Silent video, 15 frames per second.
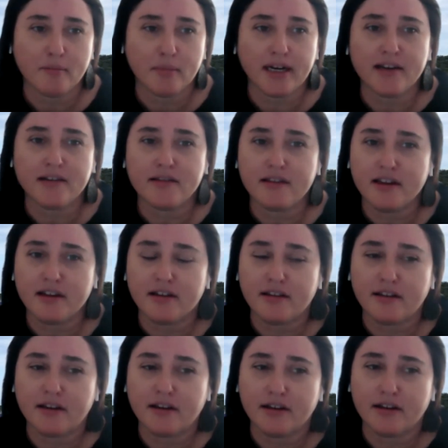But I think
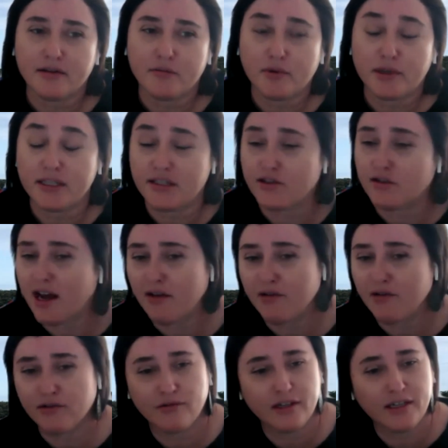that we still have
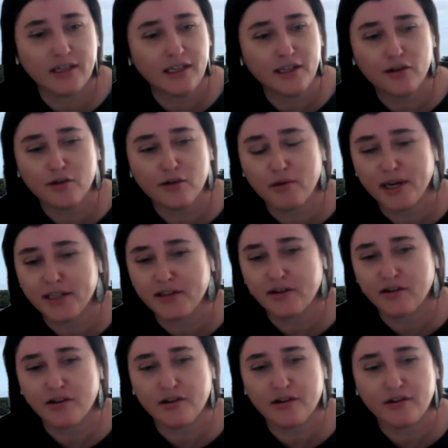a really long way to
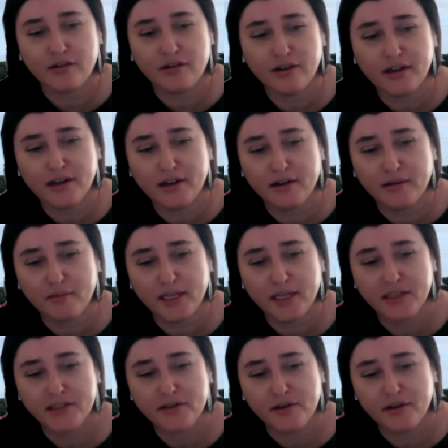go
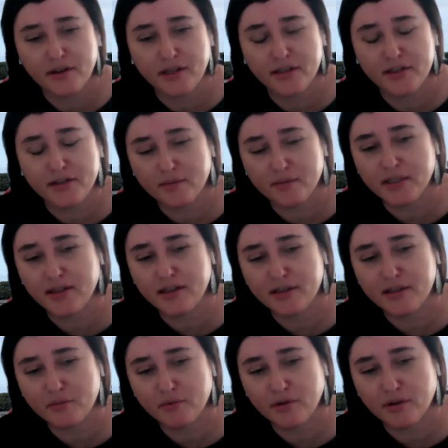in terms of
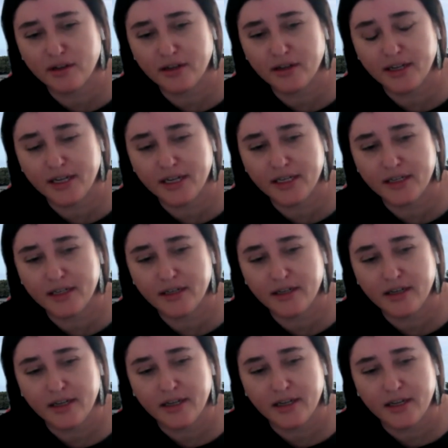this work. And
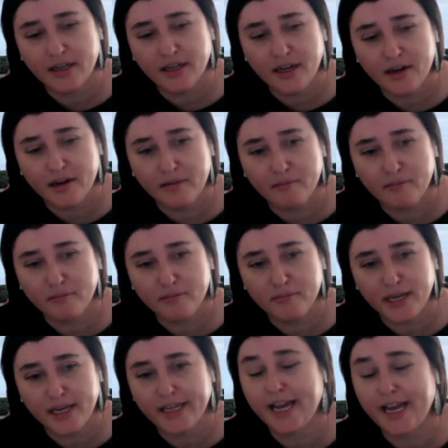
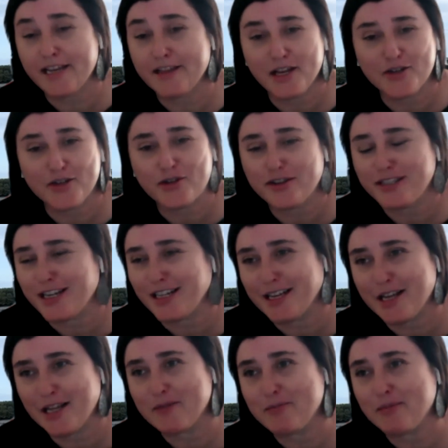again, that
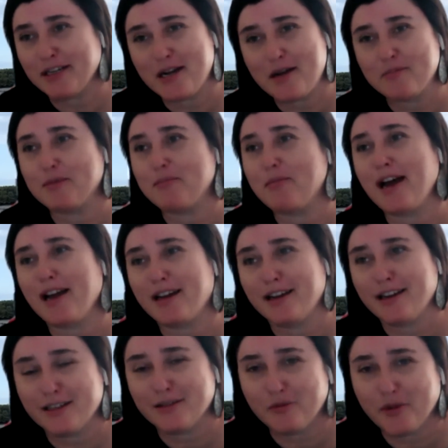truth-telling element comes back
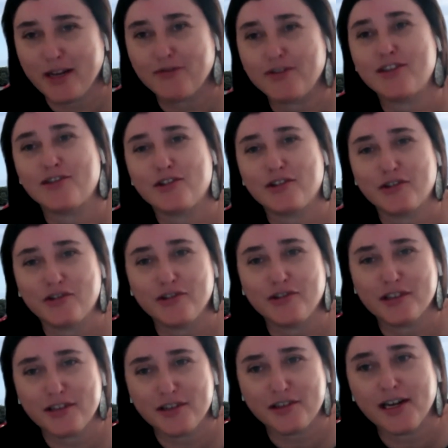and weaves through
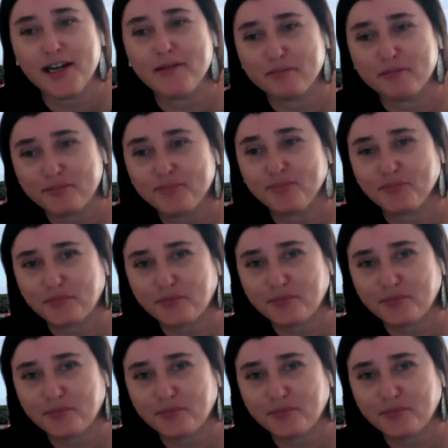all the time.